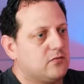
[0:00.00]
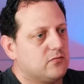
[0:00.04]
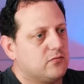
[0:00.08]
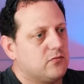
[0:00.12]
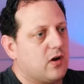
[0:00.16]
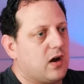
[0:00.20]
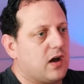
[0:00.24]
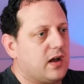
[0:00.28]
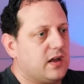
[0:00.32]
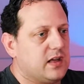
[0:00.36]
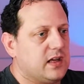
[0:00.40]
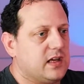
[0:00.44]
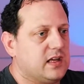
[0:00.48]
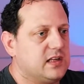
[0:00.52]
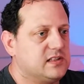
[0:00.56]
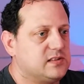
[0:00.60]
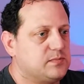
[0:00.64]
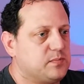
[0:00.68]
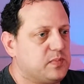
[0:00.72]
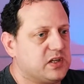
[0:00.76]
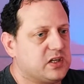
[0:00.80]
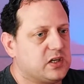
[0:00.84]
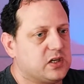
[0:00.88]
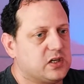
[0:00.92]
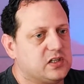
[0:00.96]
right, it's
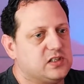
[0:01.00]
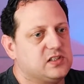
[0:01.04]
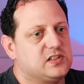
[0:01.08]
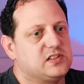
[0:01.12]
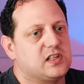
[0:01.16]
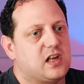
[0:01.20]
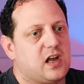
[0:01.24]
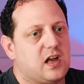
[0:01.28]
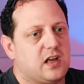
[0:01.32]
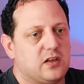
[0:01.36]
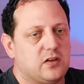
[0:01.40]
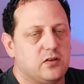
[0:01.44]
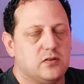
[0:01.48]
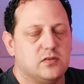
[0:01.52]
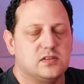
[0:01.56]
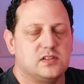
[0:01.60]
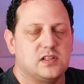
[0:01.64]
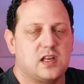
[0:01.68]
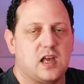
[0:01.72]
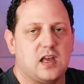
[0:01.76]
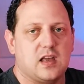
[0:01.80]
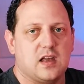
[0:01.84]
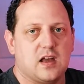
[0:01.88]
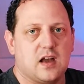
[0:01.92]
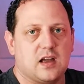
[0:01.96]
because I use
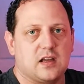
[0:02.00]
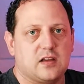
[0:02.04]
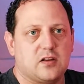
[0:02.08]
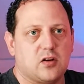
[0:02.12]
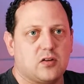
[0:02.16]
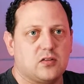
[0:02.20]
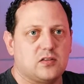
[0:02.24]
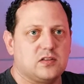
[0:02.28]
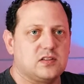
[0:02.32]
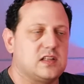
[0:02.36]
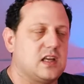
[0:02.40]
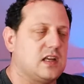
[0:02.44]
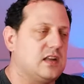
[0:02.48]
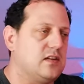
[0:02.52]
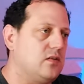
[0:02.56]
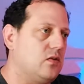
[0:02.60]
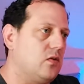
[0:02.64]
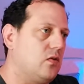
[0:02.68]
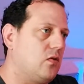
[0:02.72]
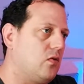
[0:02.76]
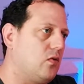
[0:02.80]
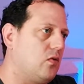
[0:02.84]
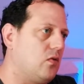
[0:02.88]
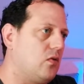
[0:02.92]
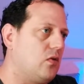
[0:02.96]
AI content,
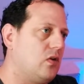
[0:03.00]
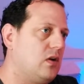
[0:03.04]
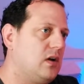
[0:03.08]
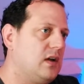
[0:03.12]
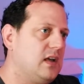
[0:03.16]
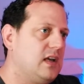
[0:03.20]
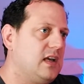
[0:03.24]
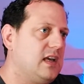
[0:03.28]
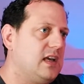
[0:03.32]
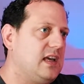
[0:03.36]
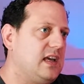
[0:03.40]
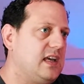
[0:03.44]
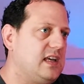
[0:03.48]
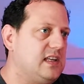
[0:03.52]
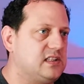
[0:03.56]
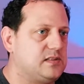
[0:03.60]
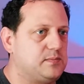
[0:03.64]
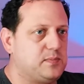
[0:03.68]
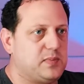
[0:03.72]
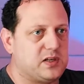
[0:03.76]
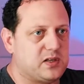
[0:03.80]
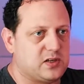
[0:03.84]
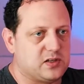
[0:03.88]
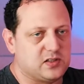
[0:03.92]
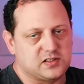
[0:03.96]
or it's
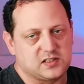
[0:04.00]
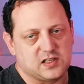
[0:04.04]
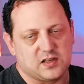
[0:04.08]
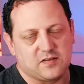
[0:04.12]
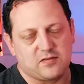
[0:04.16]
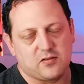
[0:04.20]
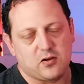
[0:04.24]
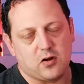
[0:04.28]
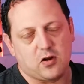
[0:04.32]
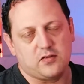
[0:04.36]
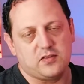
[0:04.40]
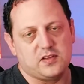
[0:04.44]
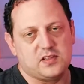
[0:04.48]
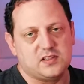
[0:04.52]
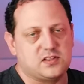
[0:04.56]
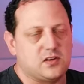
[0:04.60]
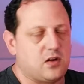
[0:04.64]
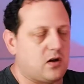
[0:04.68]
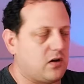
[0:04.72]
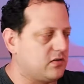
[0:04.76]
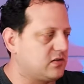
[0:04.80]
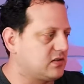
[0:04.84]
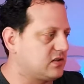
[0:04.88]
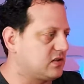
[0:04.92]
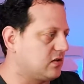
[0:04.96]
because I've got this
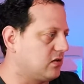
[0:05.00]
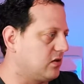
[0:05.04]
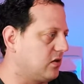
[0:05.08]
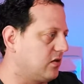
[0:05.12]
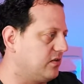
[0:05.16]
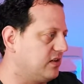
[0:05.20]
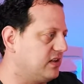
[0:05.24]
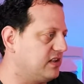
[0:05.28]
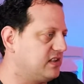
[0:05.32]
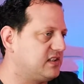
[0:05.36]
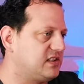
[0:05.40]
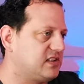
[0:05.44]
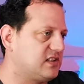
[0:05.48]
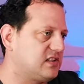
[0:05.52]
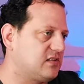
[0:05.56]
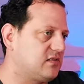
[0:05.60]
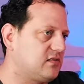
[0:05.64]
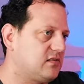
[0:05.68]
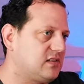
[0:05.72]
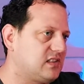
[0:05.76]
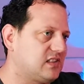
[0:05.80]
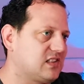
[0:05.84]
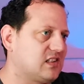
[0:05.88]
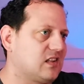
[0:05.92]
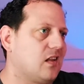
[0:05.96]
article on this
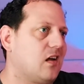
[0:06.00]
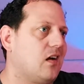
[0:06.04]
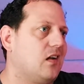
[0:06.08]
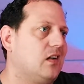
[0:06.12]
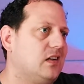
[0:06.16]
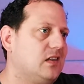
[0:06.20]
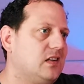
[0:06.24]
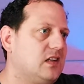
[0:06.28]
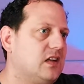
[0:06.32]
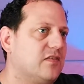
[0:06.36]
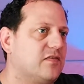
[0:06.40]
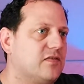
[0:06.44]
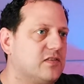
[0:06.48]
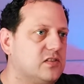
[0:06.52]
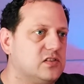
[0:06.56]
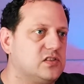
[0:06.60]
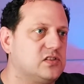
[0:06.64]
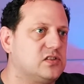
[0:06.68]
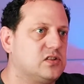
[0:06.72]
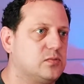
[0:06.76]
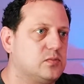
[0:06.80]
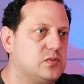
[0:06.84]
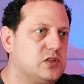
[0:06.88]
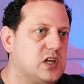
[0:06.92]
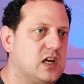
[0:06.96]
slightly different
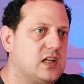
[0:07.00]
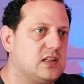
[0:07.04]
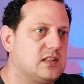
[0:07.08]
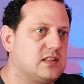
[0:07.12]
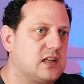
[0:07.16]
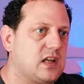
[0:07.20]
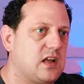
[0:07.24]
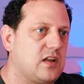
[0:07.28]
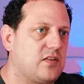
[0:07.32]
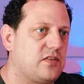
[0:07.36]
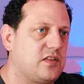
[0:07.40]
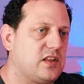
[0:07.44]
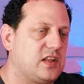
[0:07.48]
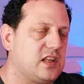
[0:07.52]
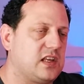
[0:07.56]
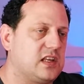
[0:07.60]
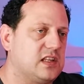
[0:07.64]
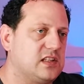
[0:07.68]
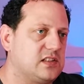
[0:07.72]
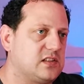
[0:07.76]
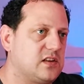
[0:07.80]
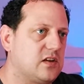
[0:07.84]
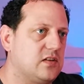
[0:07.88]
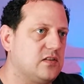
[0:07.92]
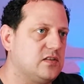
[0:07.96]
subject. I think
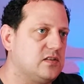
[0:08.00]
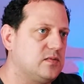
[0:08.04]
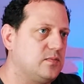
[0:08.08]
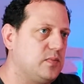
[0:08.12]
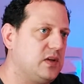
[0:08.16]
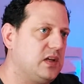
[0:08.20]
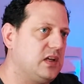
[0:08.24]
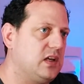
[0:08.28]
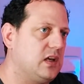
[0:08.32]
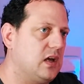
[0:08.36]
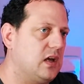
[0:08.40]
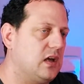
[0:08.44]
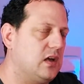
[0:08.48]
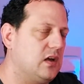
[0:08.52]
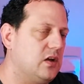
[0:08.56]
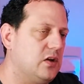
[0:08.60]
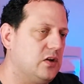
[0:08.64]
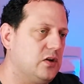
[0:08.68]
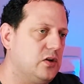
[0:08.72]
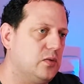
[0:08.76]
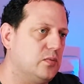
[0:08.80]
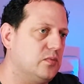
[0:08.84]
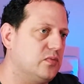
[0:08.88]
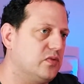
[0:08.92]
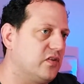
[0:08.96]
it's going to be a
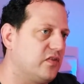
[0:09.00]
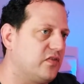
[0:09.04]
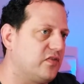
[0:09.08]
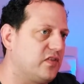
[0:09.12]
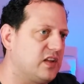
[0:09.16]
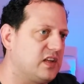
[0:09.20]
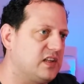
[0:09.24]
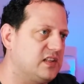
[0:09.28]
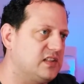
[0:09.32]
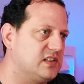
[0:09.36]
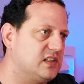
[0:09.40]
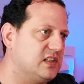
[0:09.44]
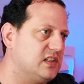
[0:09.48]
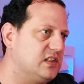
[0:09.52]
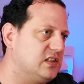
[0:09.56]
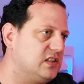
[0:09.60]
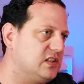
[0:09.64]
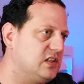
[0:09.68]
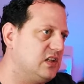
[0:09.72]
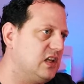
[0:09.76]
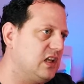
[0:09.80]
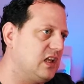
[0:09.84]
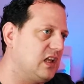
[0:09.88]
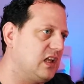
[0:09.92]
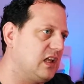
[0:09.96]
number of things, and
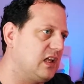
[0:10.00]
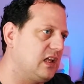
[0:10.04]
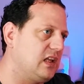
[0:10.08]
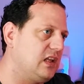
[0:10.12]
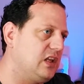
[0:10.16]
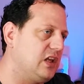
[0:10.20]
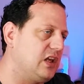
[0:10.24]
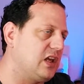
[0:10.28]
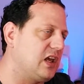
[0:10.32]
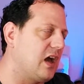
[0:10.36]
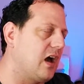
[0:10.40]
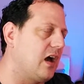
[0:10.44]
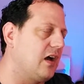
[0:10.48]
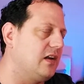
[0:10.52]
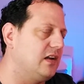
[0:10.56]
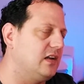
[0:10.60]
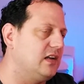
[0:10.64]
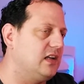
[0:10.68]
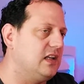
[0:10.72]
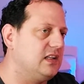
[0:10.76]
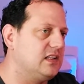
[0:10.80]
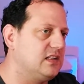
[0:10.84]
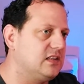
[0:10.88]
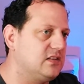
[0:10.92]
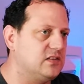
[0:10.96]
you kind of
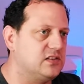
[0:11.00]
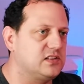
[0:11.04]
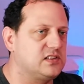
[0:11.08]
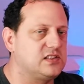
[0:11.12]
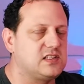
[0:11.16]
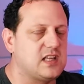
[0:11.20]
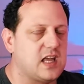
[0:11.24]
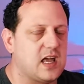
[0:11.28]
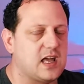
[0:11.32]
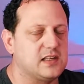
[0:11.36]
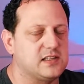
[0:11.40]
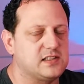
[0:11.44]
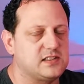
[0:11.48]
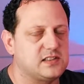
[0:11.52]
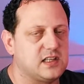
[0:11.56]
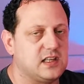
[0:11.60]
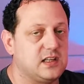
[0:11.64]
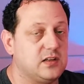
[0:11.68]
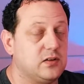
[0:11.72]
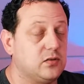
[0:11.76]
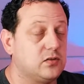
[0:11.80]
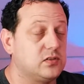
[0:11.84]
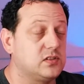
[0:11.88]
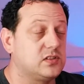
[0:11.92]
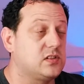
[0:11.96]
need to just test.
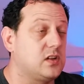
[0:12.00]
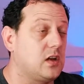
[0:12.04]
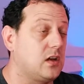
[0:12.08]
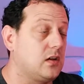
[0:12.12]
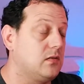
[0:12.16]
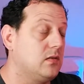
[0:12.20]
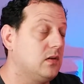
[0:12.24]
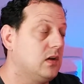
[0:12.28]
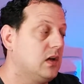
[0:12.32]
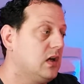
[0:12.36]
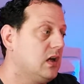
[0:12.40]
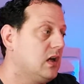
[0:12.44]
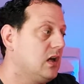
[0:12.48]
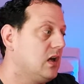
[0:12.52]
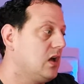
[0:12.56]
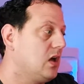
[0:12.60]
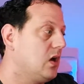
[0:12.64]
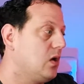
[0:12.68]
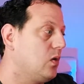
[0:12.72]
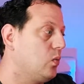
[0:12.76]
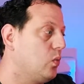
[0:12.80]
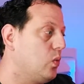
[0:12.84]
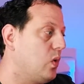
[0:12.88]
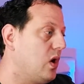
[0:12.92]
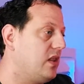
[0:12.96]
And also,
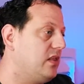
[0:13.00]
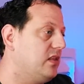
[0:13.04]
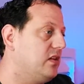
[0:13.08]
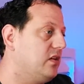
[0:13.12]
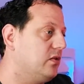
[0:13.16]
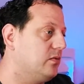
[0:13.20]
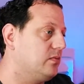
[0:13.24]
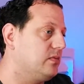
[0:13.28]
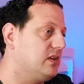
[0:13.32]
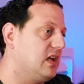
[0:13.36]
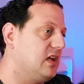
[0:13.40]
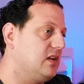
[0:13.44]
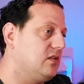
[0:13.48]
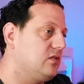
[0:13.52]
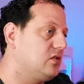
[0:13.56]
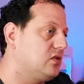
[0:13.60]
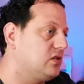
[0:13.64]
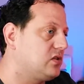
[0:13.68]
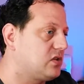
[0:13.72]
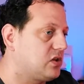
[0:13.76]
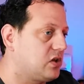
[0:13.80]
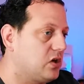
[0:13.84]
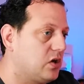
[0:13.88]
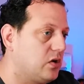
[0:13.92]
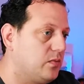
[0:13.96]
when the update
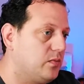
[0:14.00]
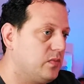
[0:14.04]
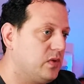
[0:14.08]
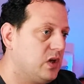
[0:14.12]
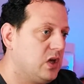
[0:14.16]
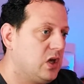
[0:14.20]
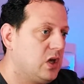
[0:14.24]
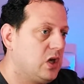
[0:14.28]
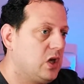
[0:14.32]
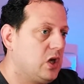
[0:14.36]
does come,